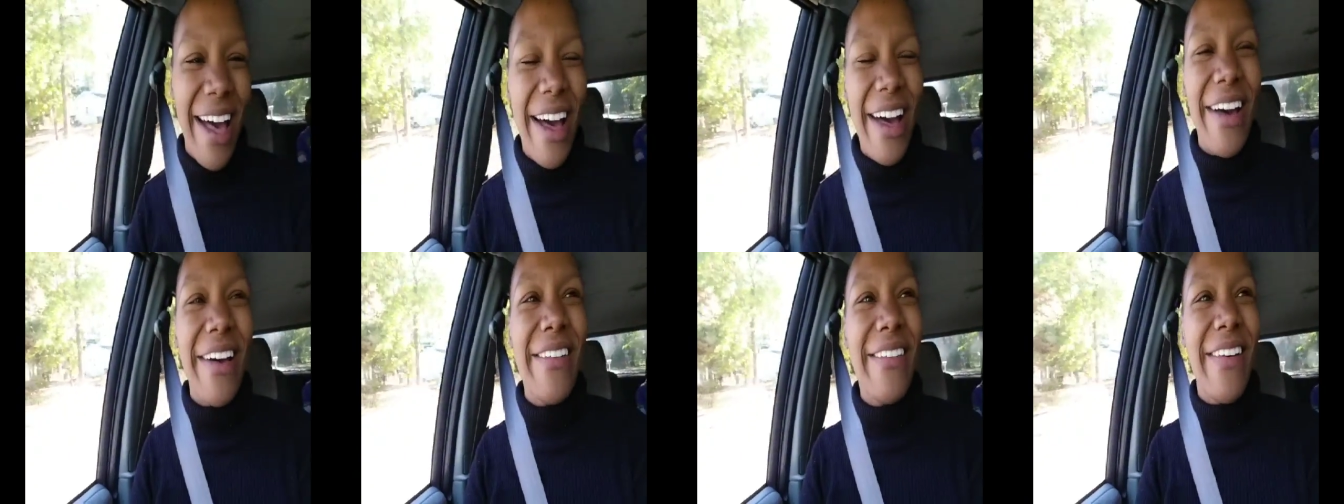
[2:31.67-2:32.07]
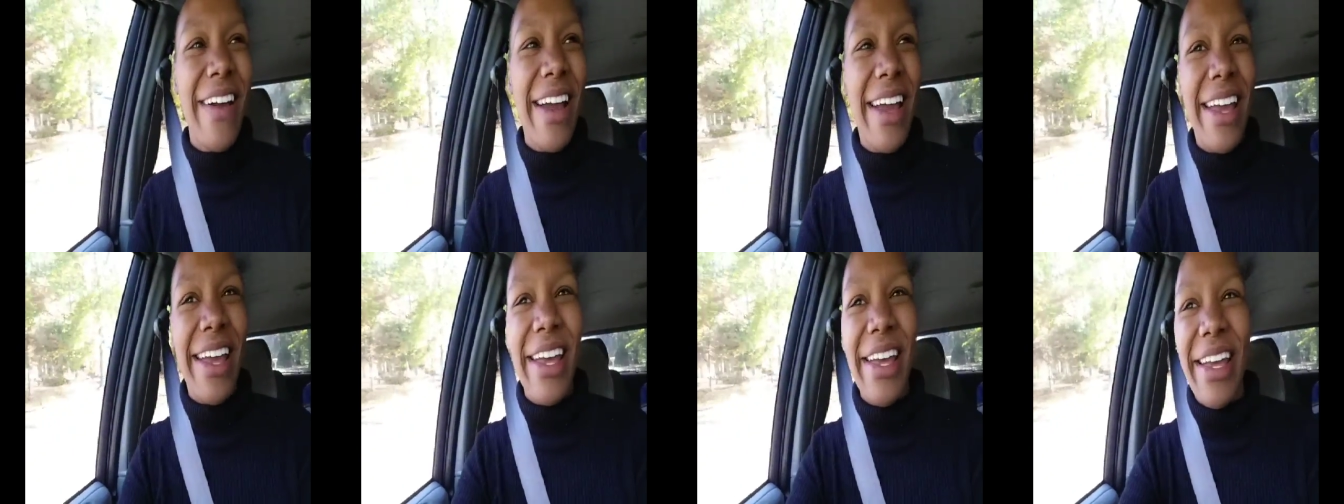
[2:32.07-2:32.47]

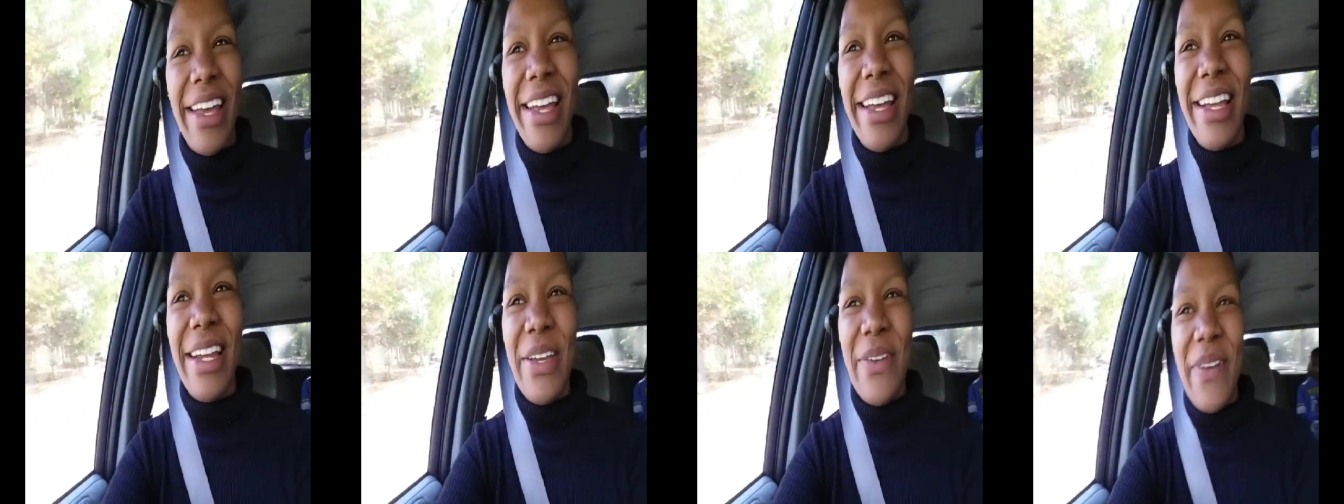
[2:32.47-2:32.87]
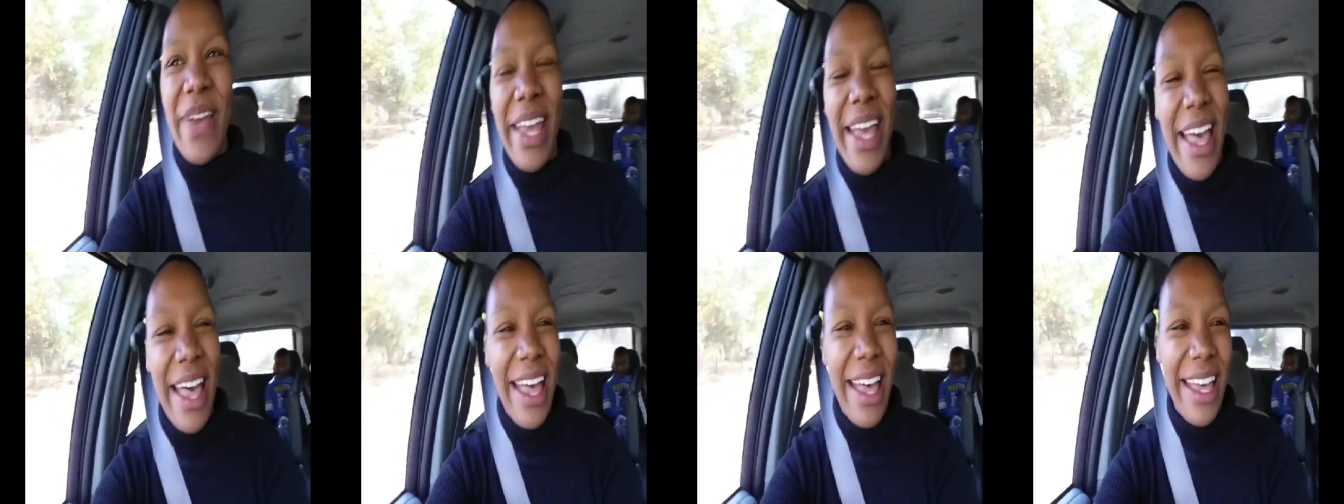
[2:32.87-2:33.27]
right.
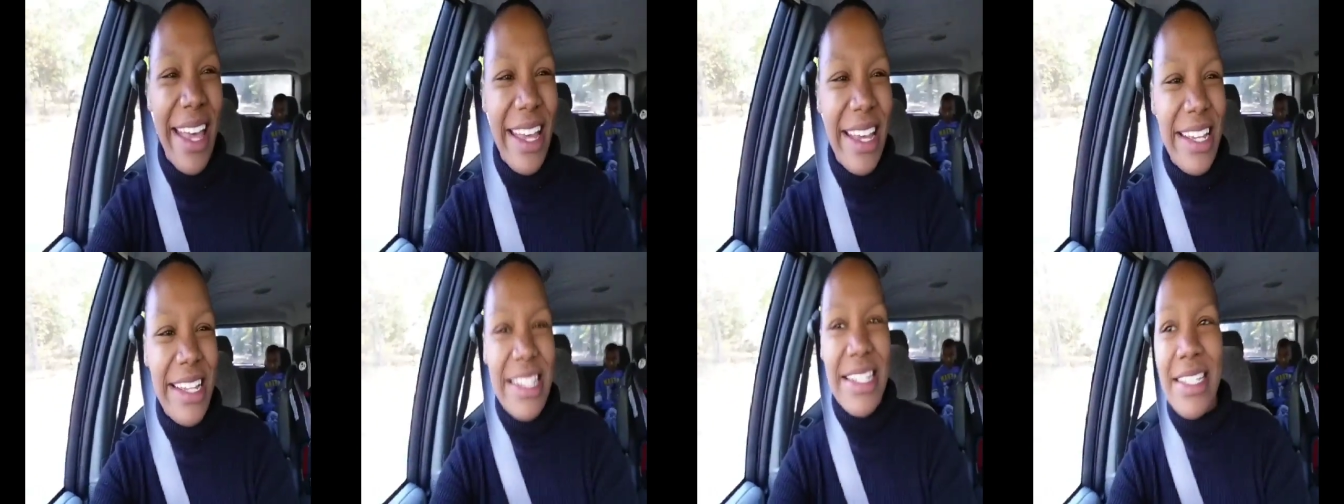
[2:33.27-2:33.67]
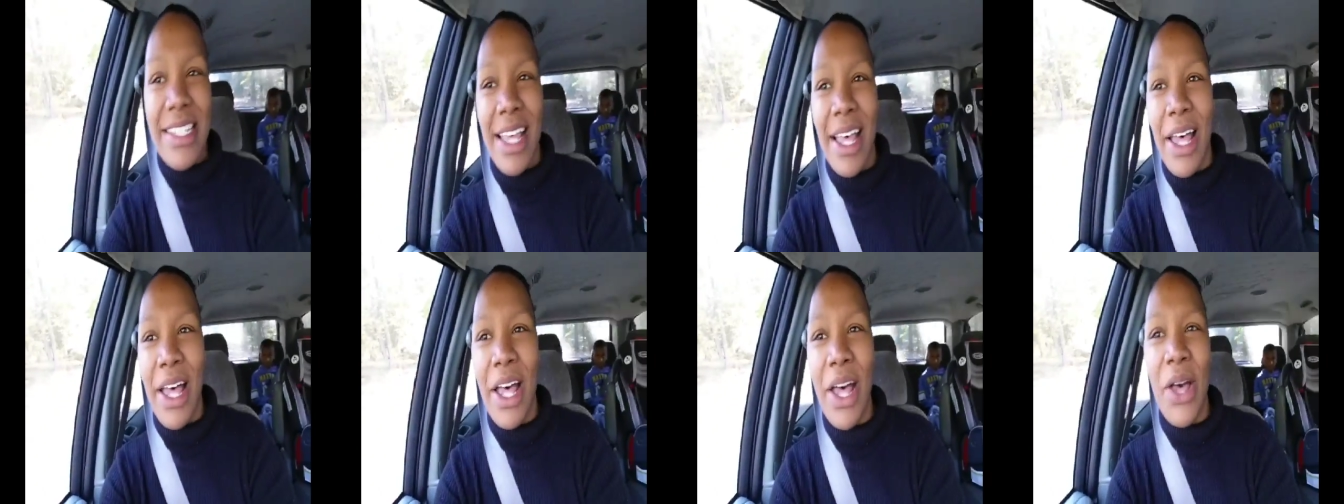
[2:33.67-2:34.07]
Anyway, guys,
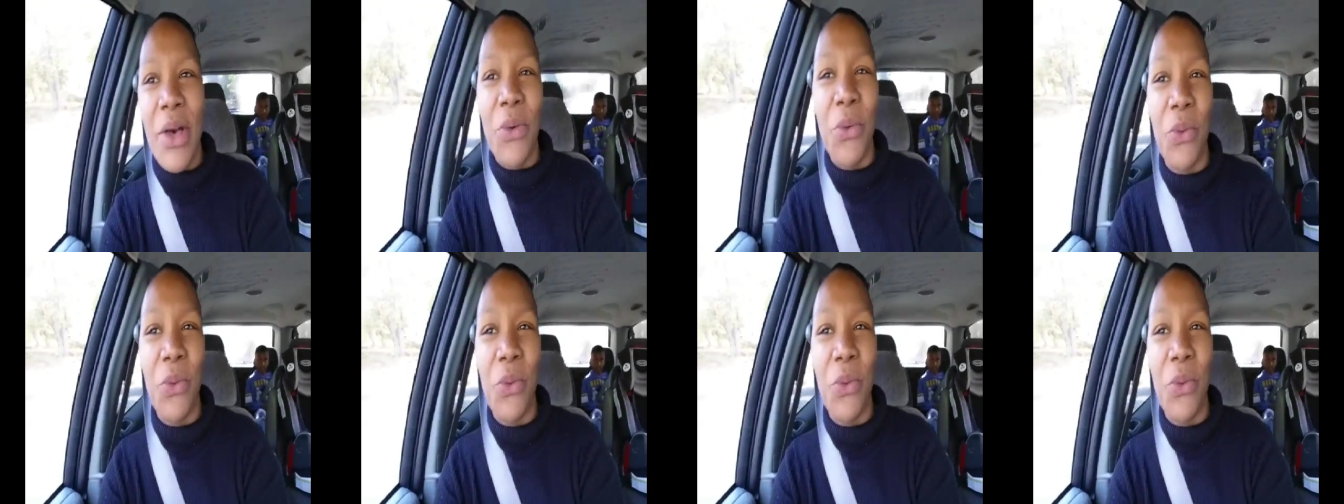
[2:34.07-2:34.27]
uh,